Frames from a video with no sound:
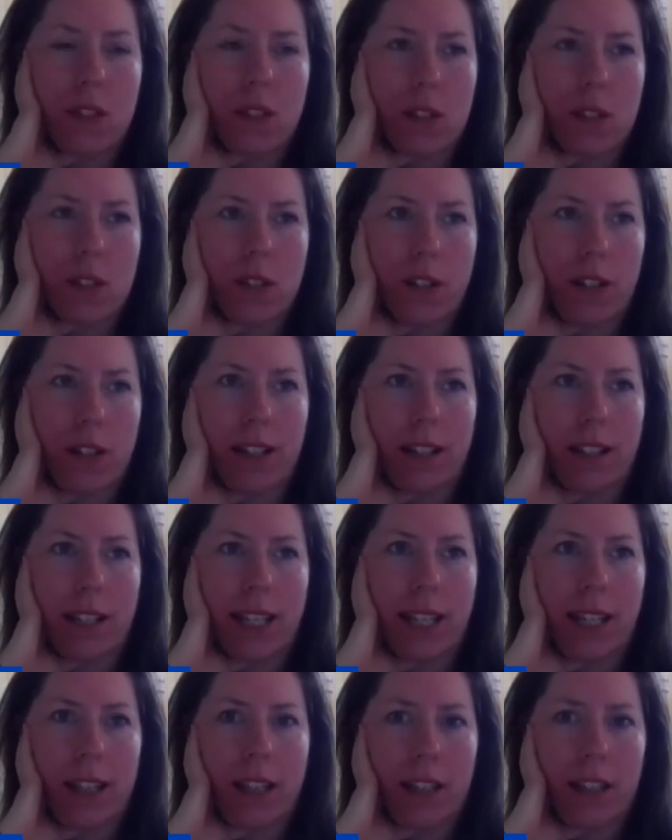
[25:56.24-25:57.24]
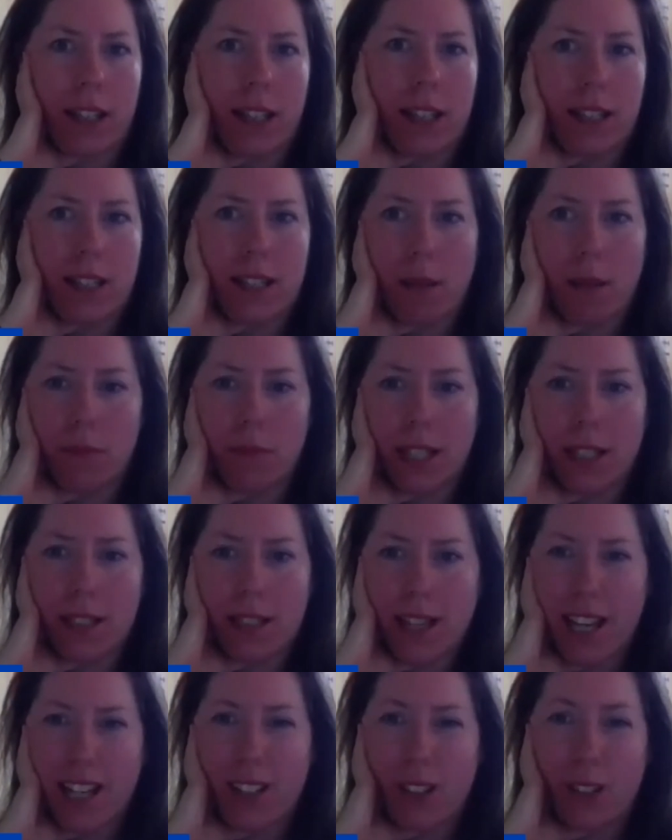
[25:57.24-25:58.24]
Certainly, it's something
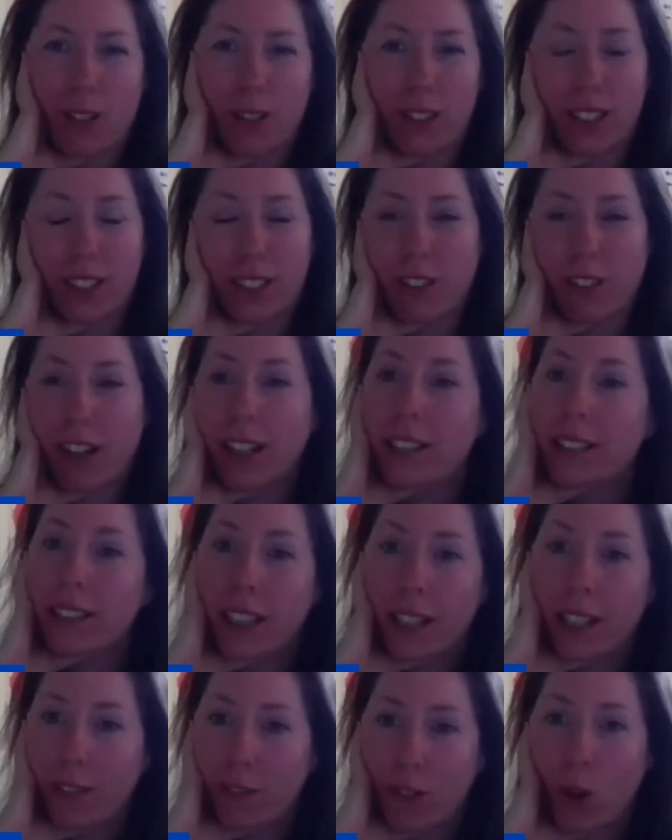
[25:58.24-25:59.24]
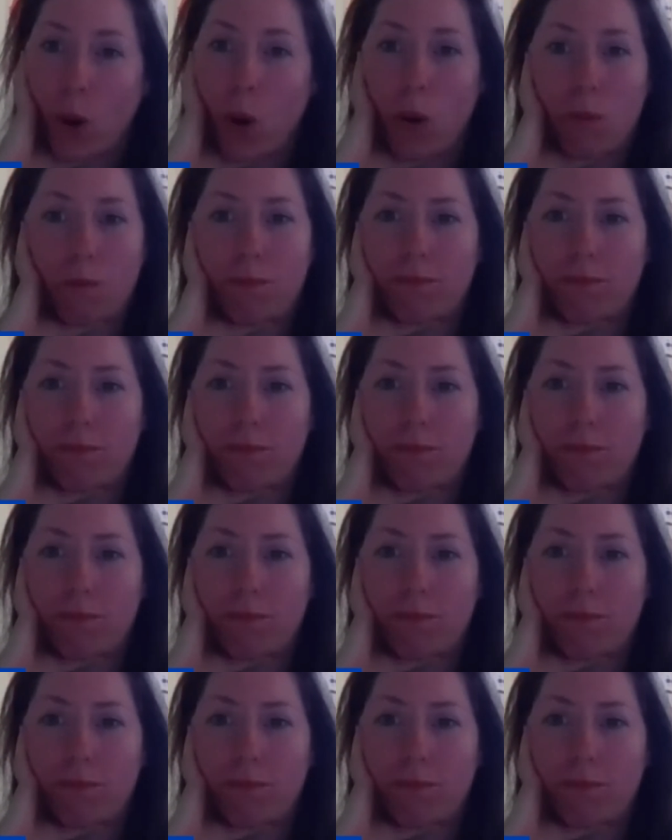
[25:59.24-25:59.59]
stakeholders are asking for.